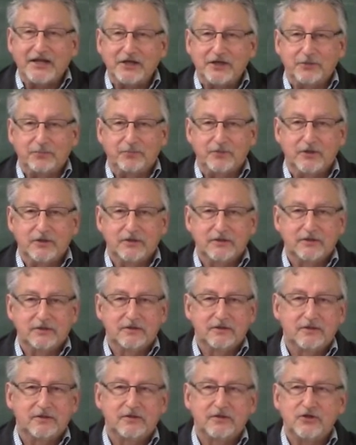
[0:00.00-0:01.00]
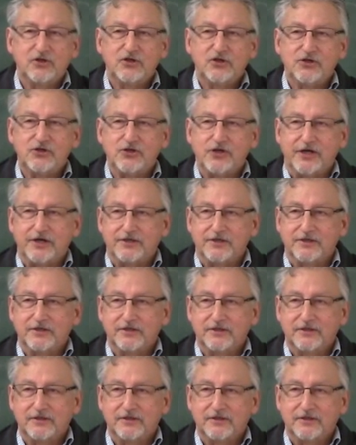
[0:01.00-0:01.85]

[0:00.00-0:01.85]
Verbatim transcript: him, shit.